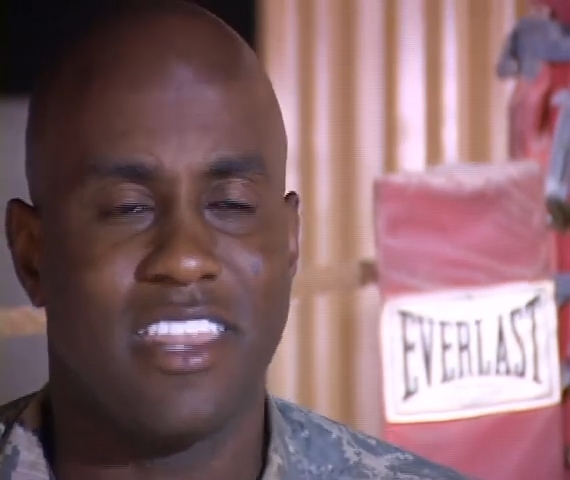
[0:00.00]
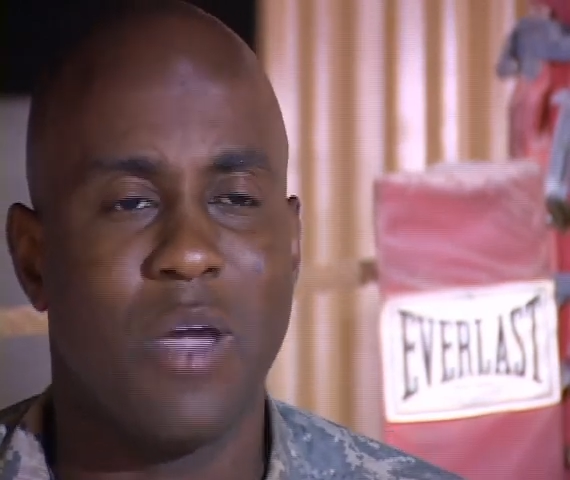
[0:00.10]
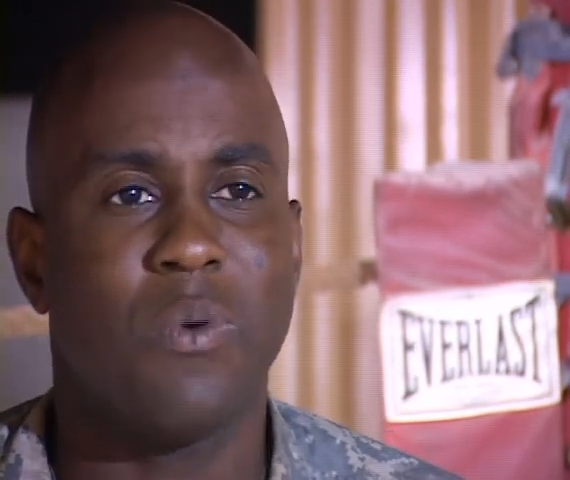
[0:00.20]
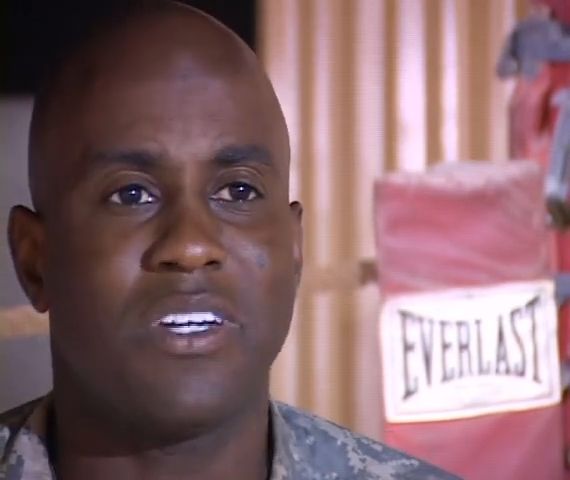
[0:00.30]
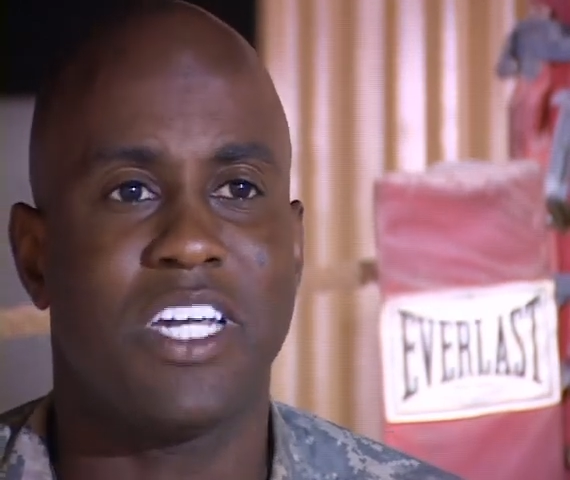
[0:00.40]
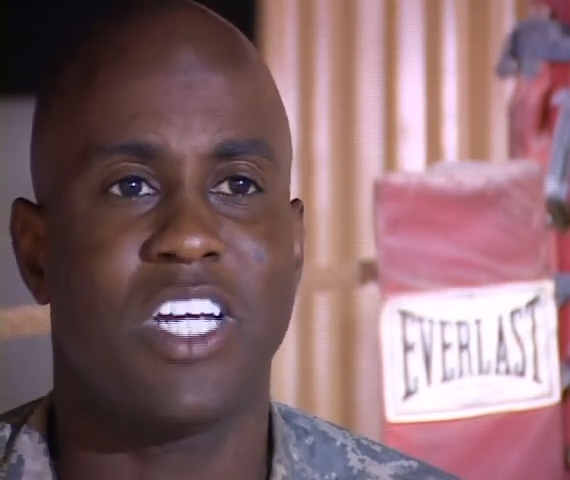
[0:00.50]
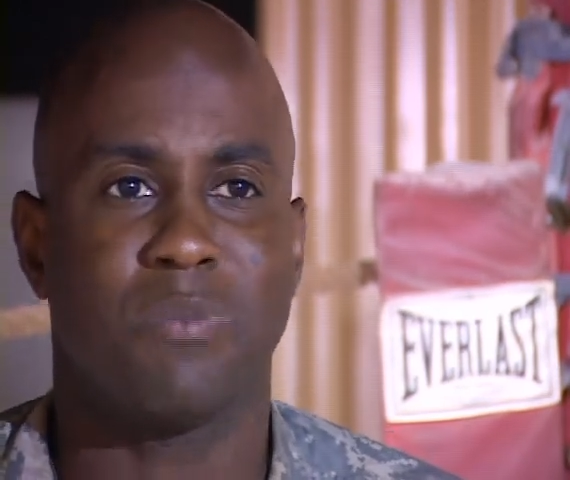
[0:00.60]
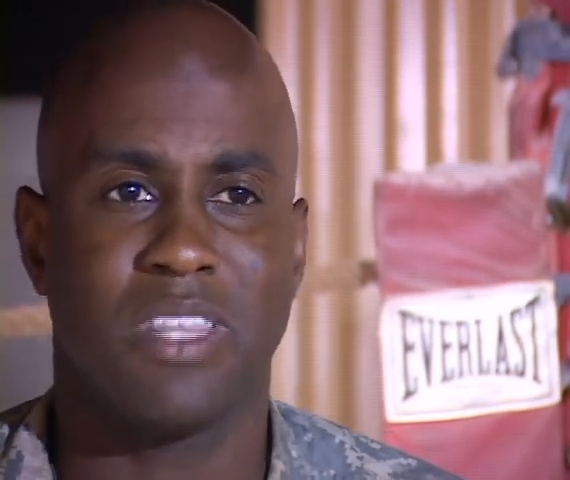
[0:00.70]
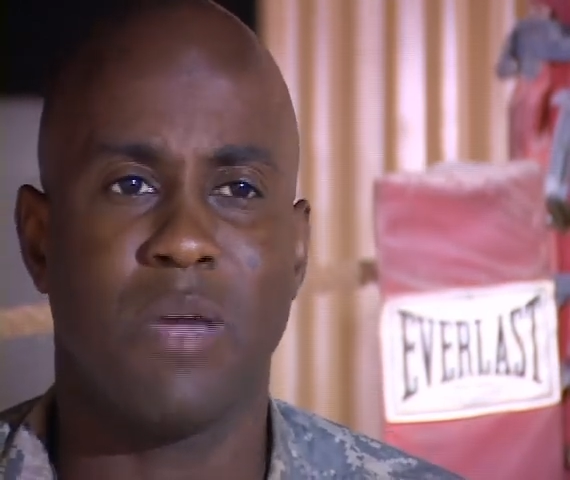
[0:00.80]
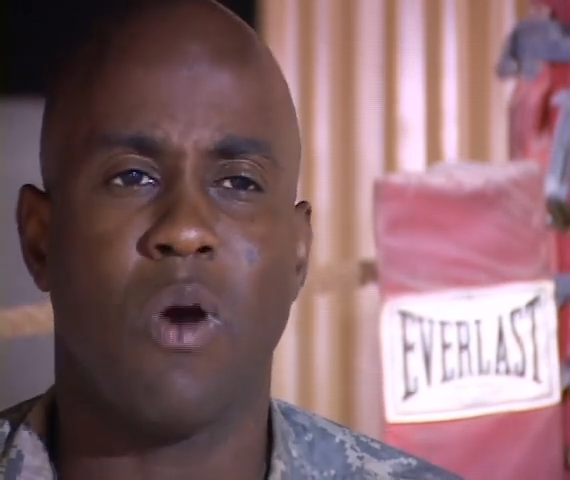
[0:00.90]
they were in tears,
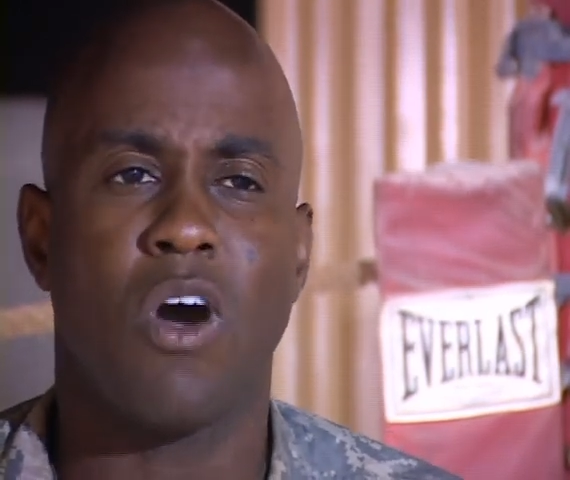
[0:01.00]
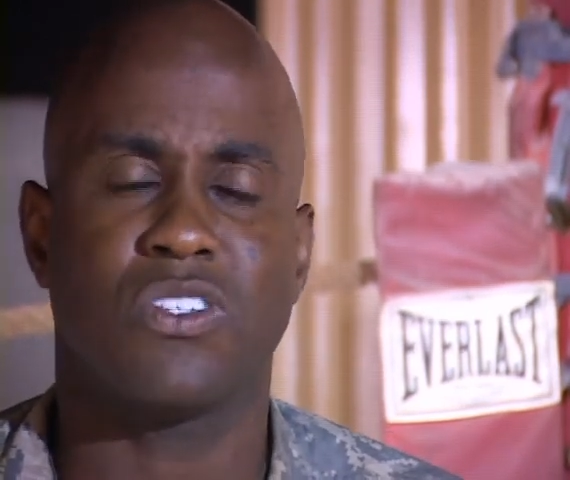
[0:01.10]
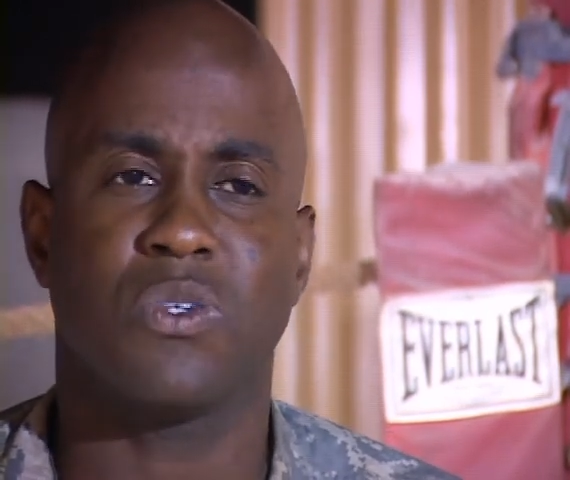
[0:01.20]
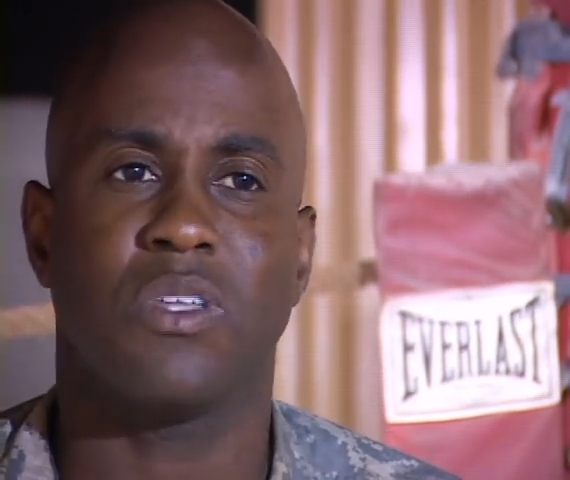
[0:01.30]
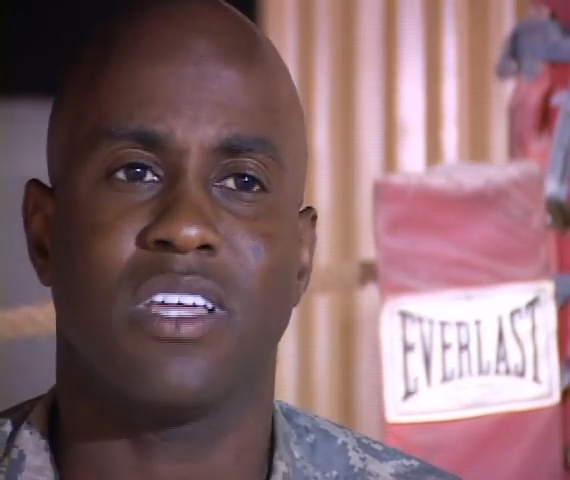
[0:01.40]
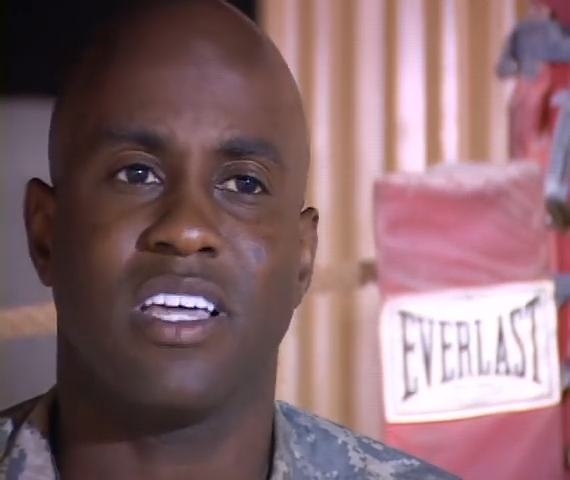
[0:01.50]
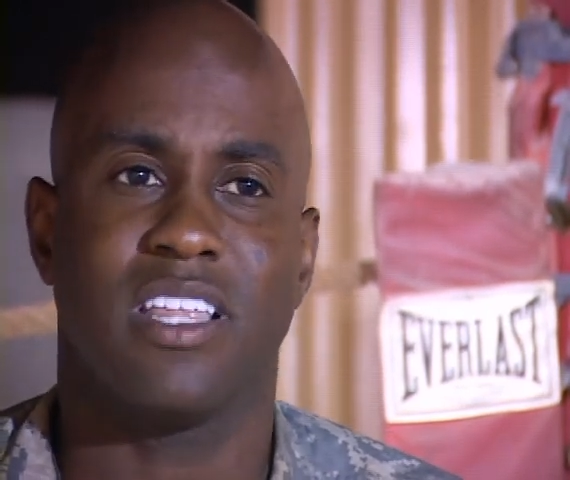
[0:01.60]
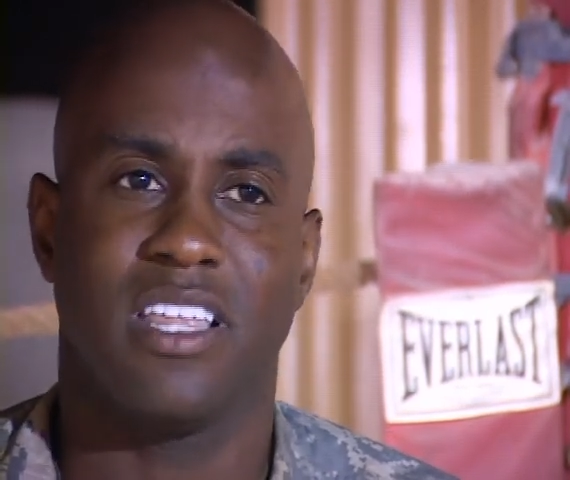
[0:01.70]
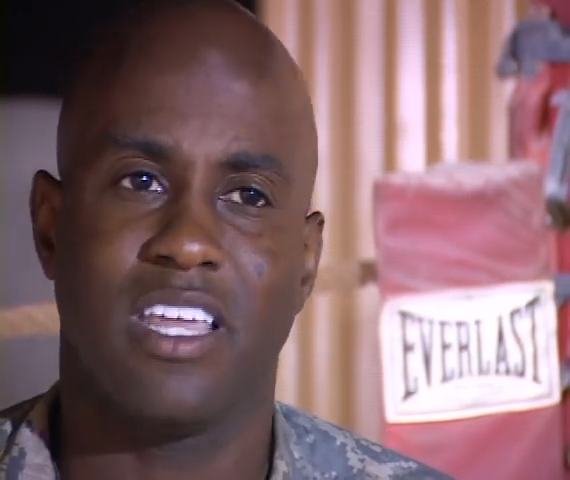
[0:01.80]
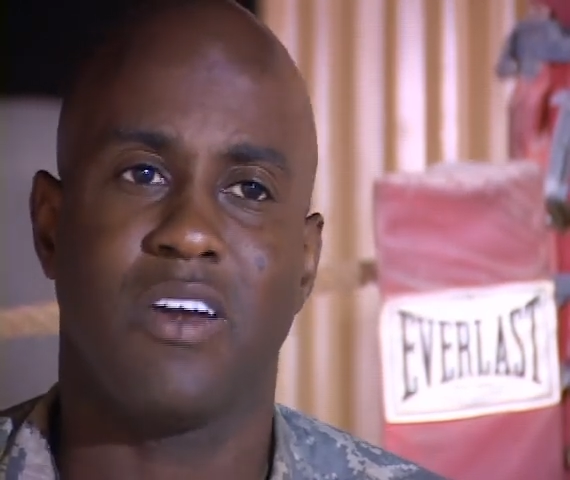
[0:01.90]
but they were also
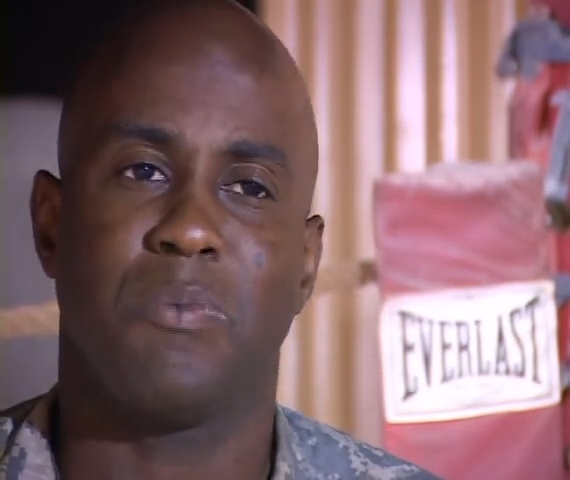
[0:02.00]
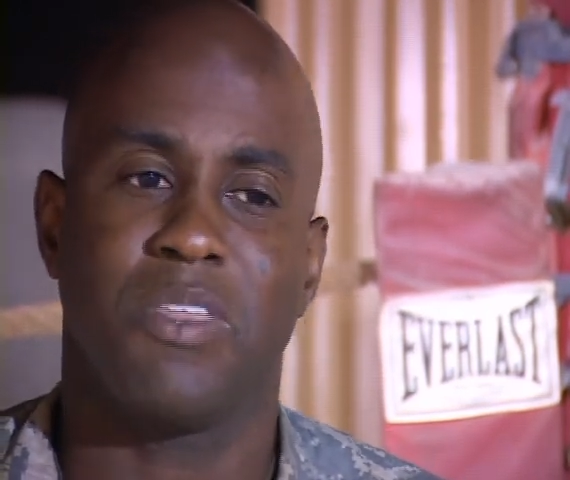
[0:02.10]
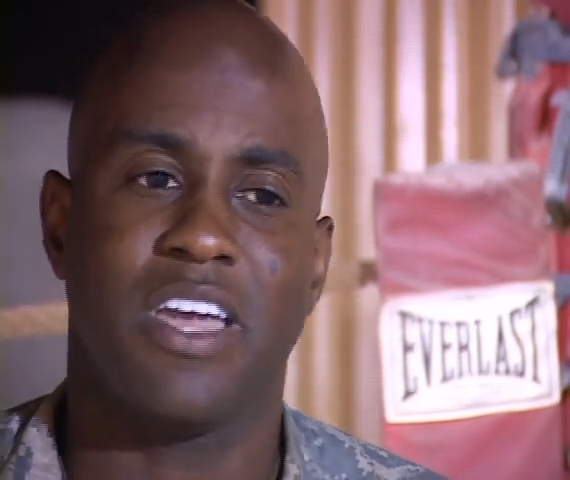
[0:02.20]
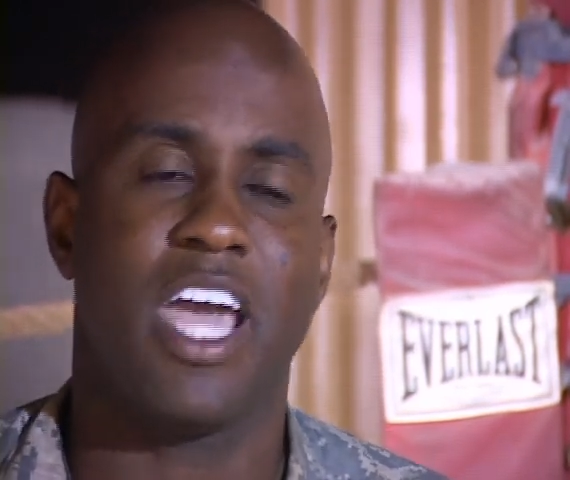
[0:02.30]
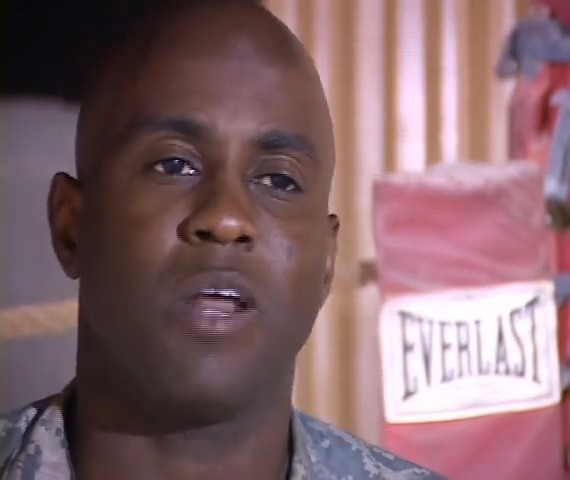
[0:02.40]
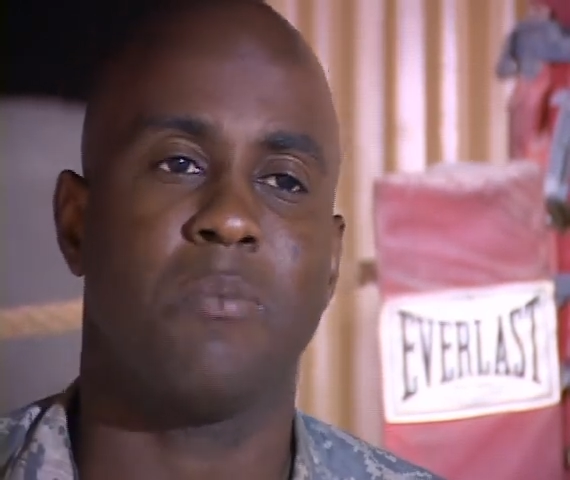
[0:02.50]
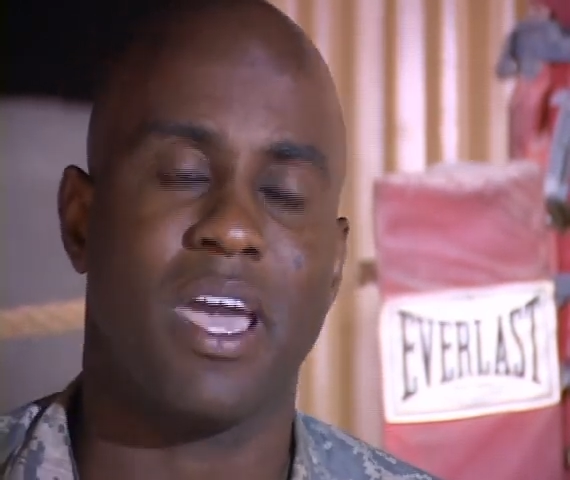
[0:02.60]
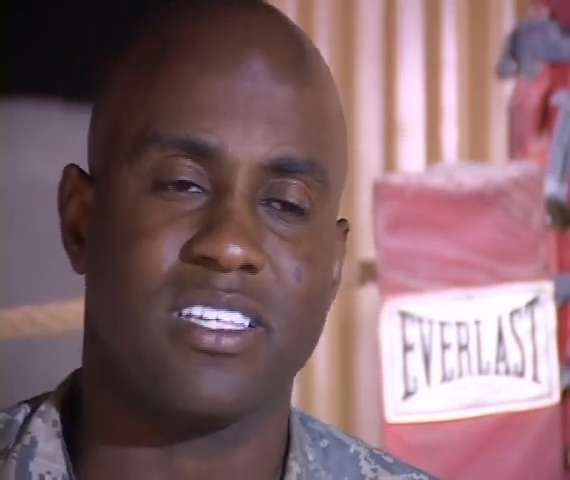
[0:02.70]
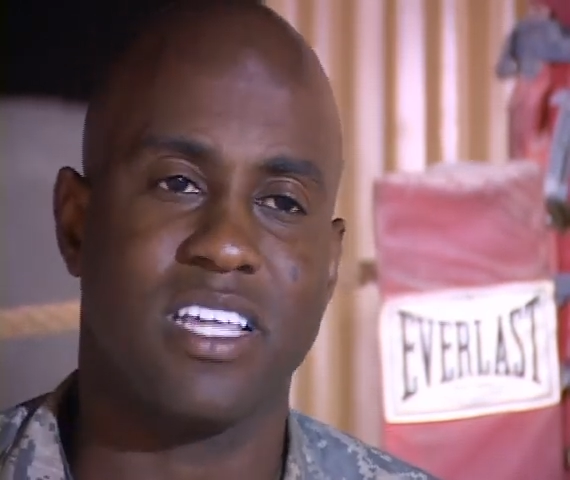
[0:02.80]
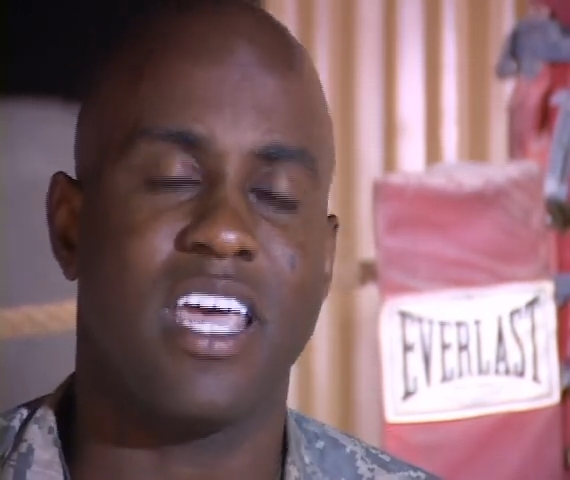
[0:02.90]
there to put their hand on back and say,